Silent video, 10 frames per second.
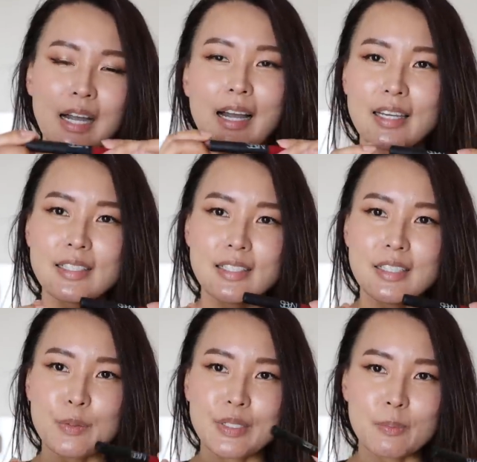I guess
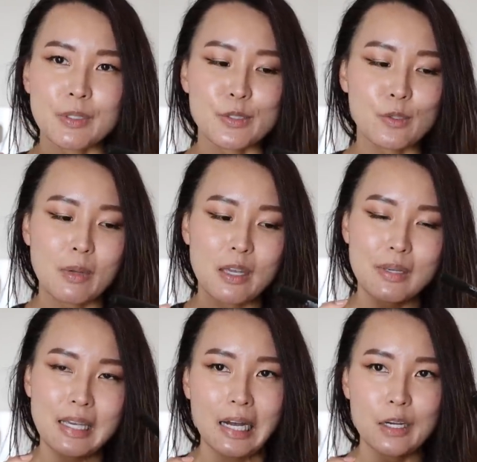it's Christmas, so
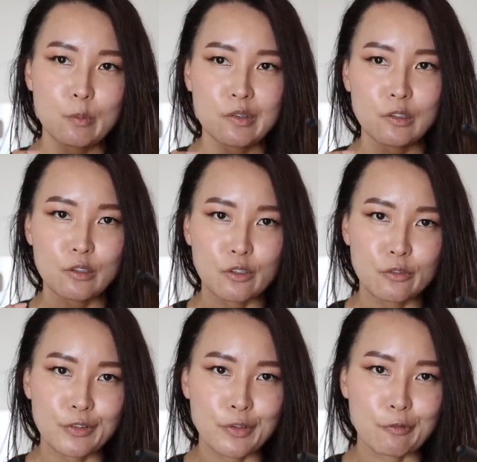maybe I will go
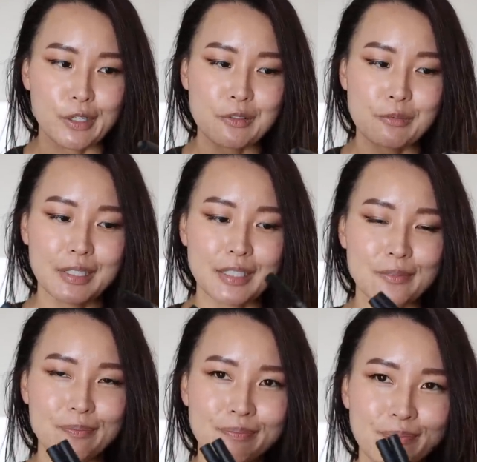for the red one.
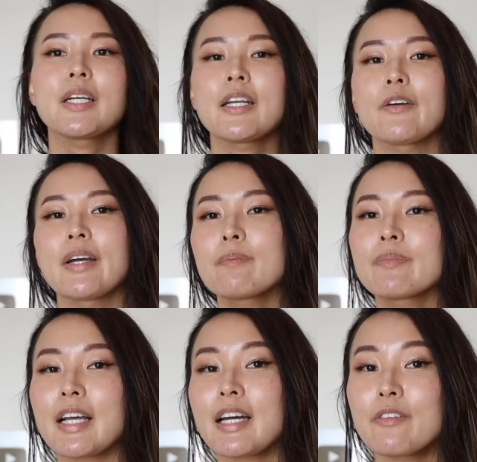But anyway,
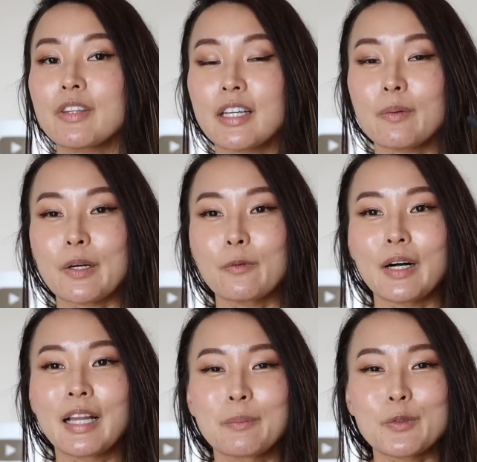I'm gonna have a think about it
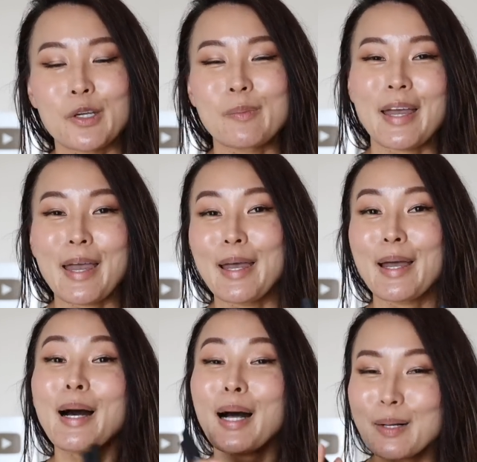while I'm doing my hair.